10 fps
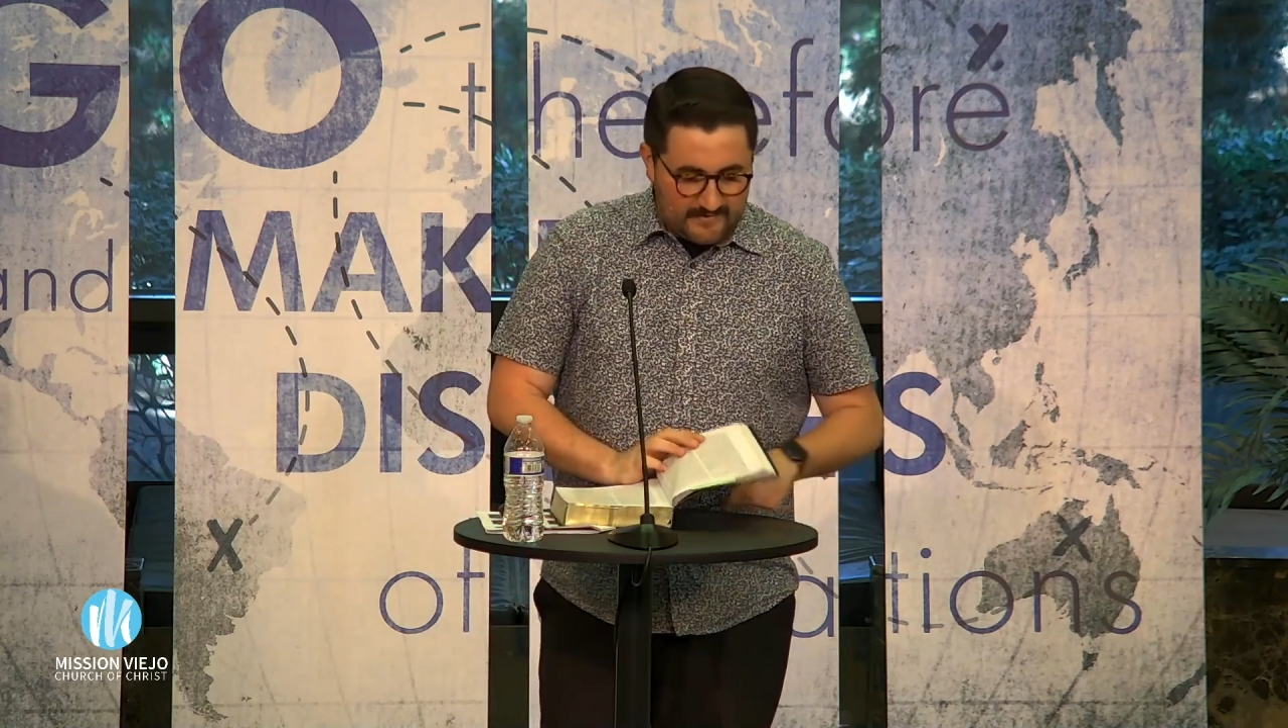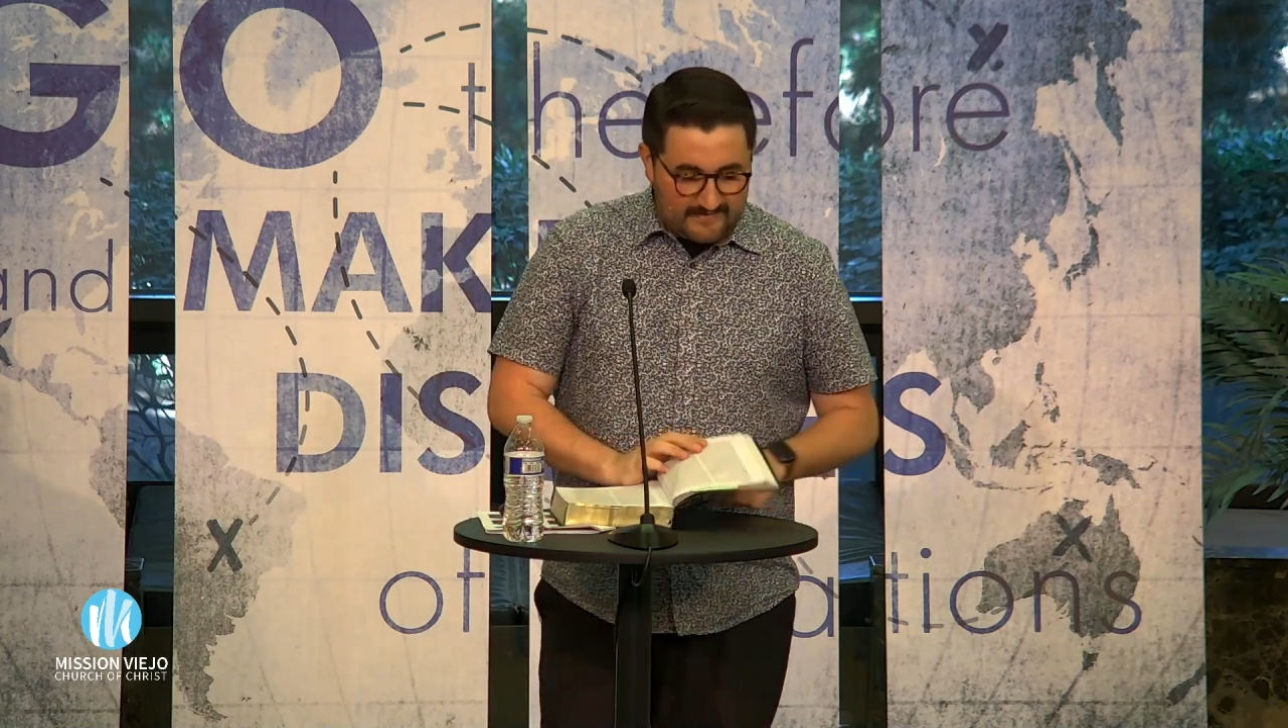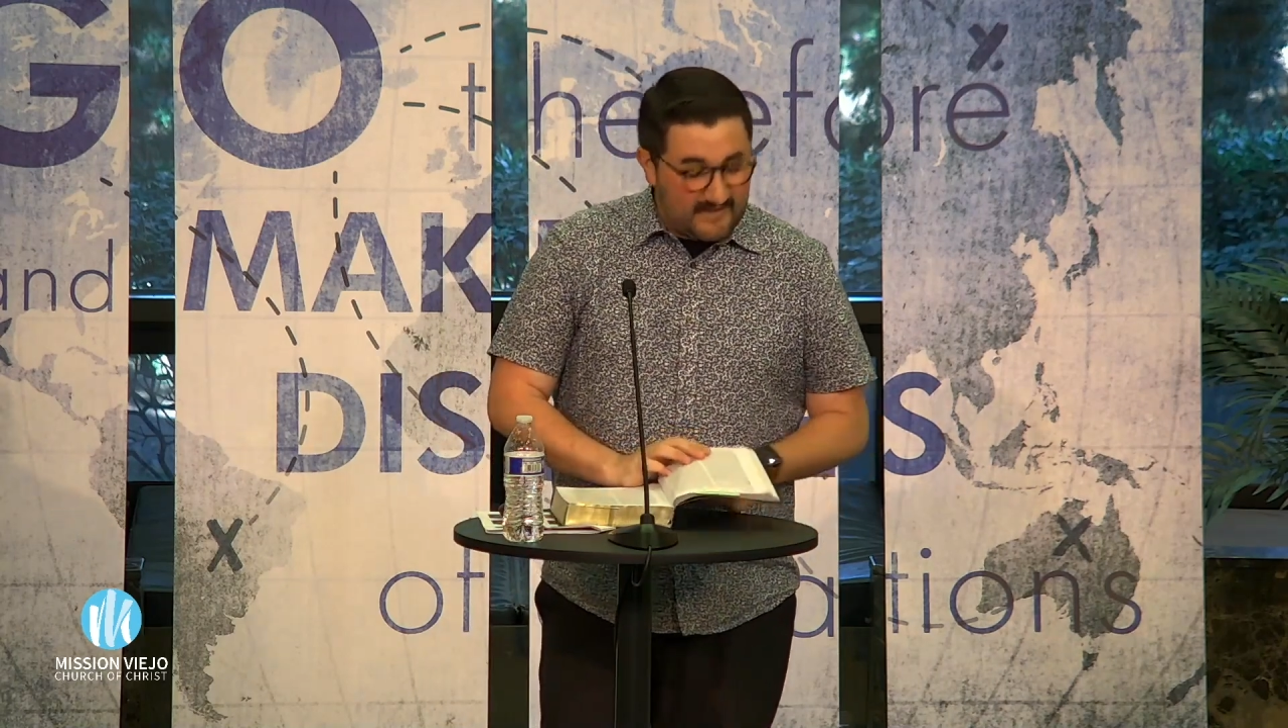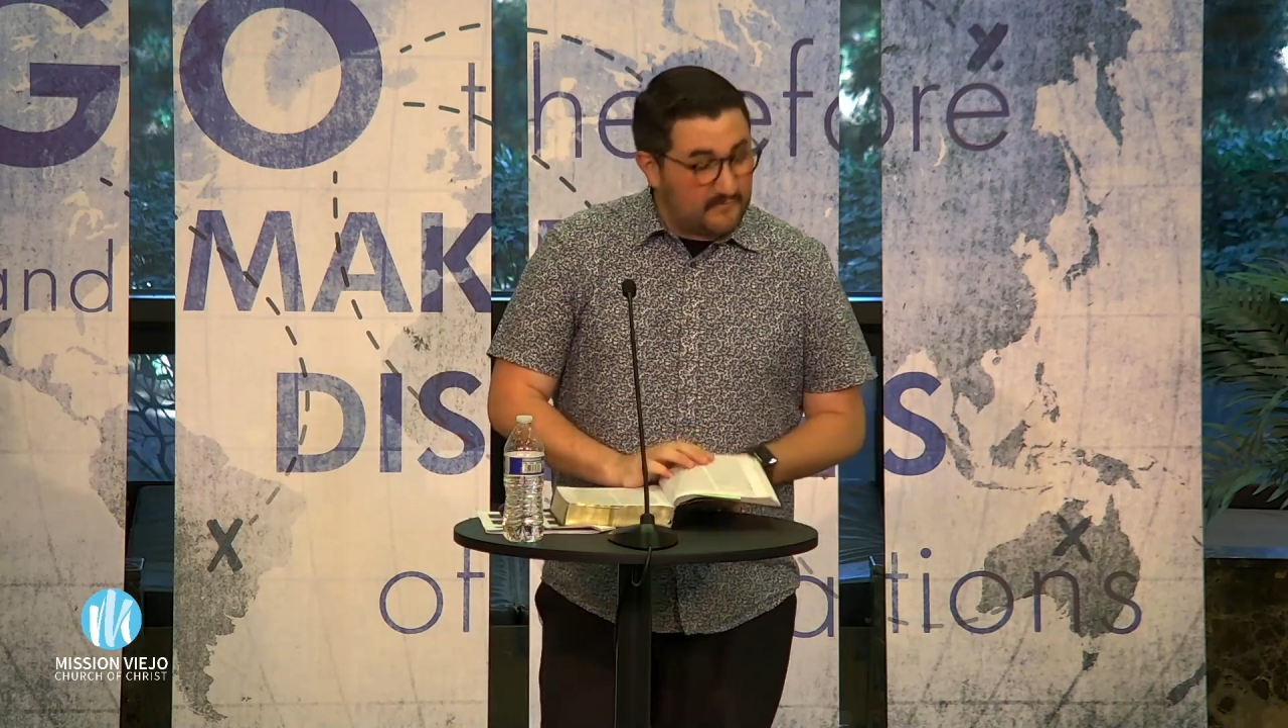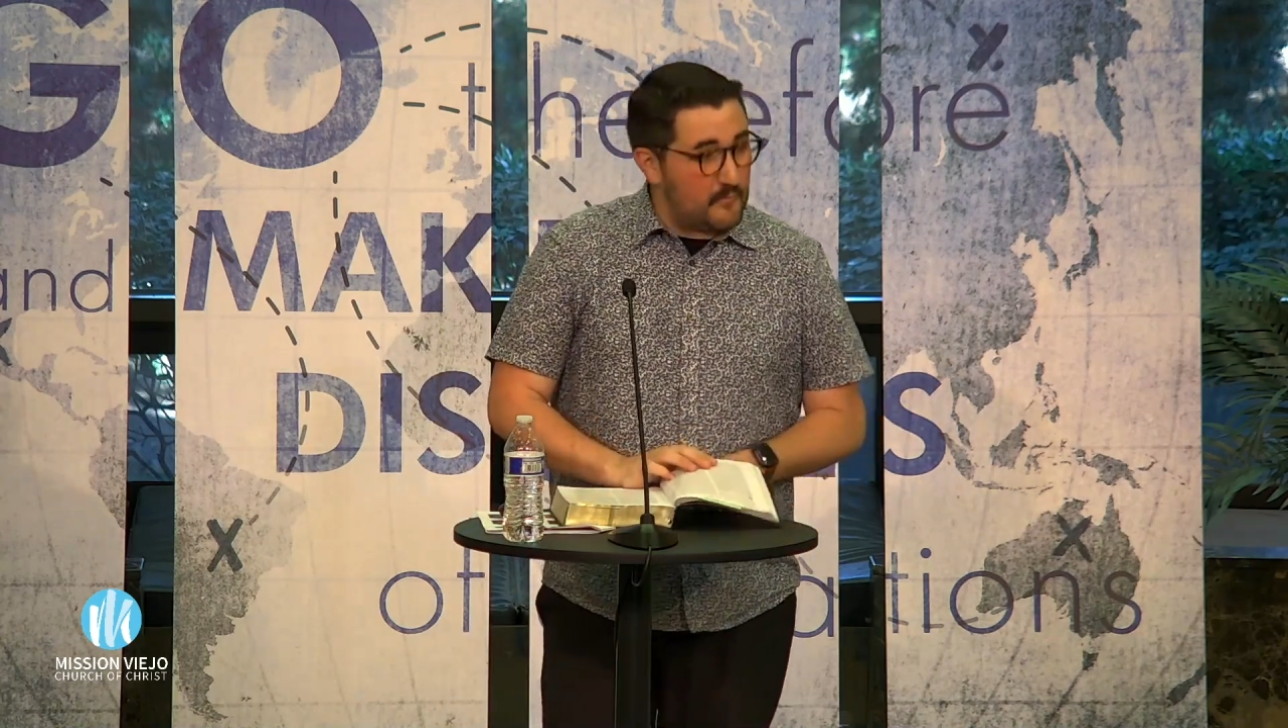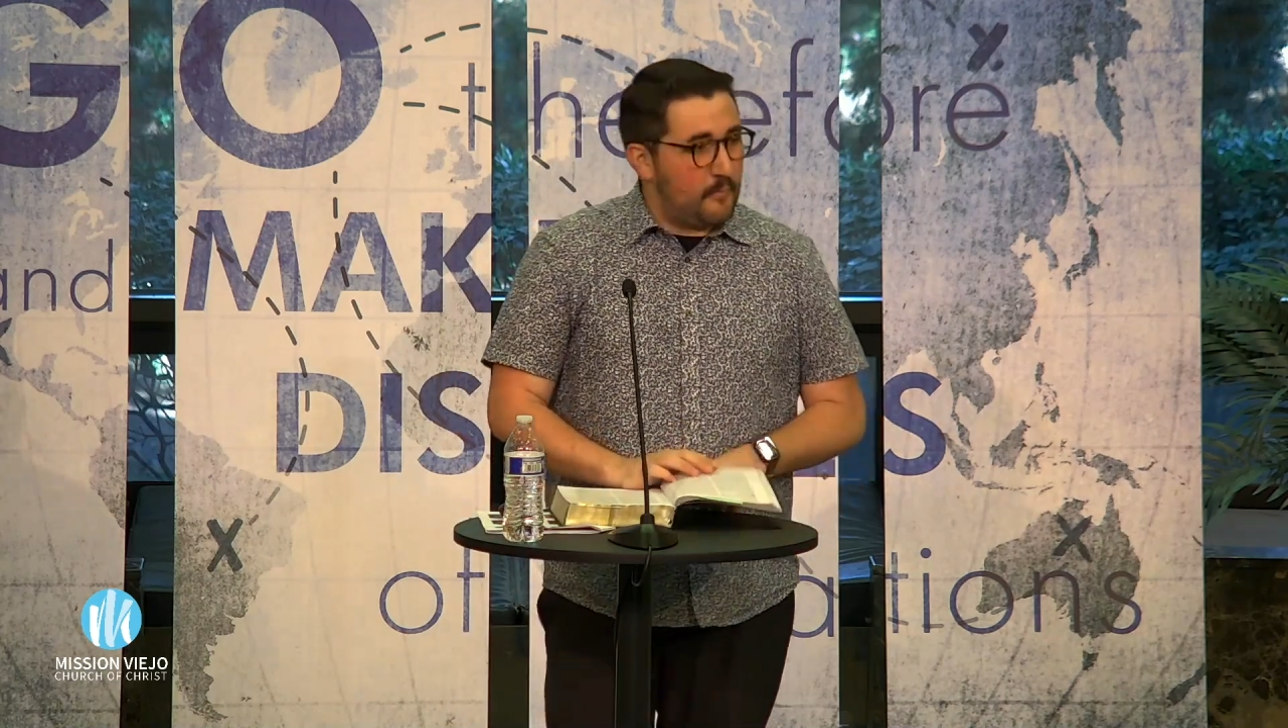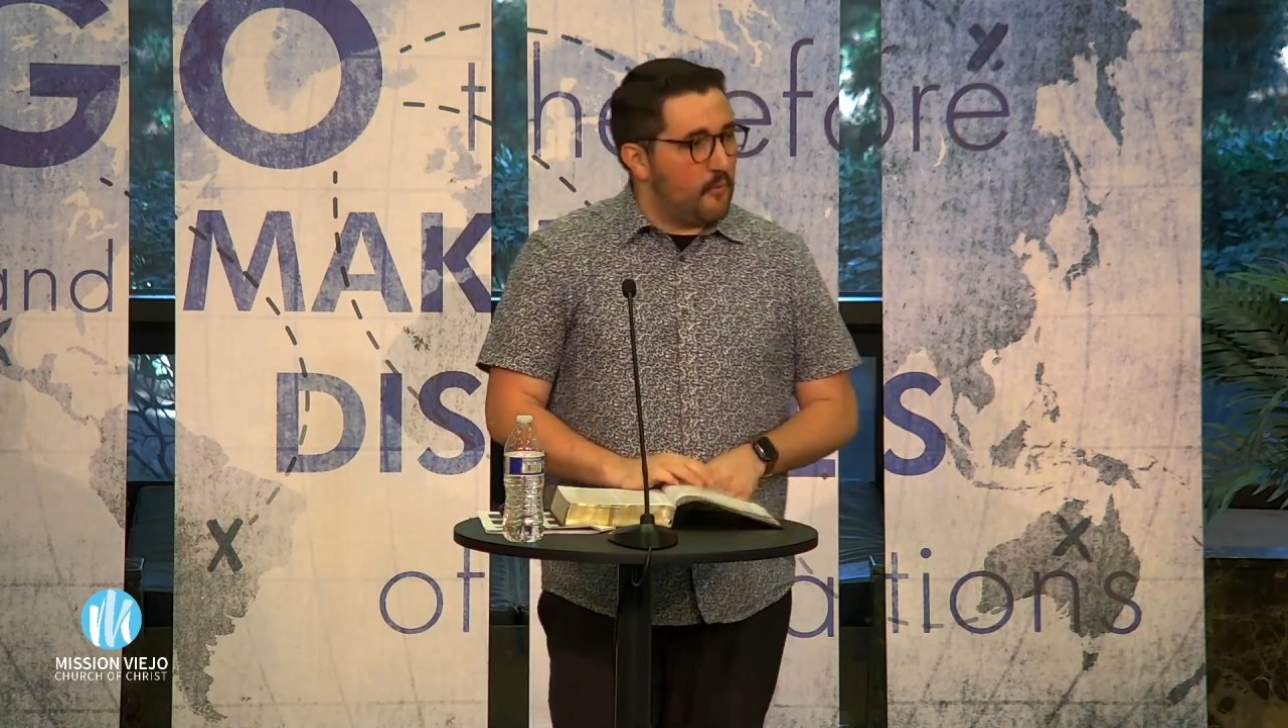because this